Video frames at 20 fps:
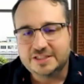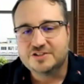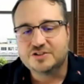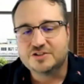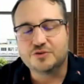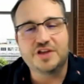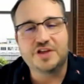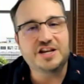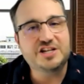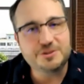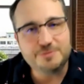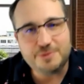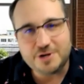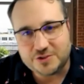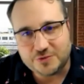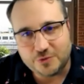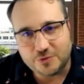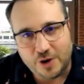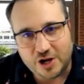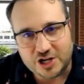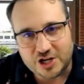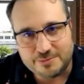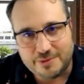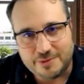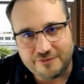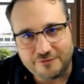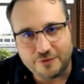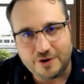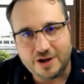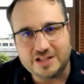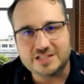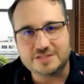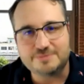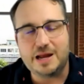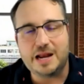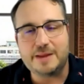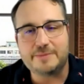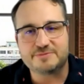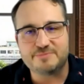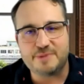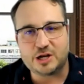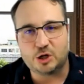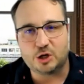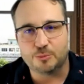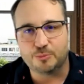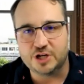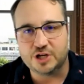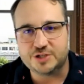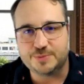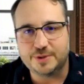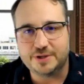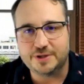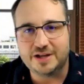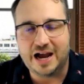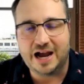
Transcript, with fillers: So thanks so much for watching, my friends. My name is Michael Bridgman.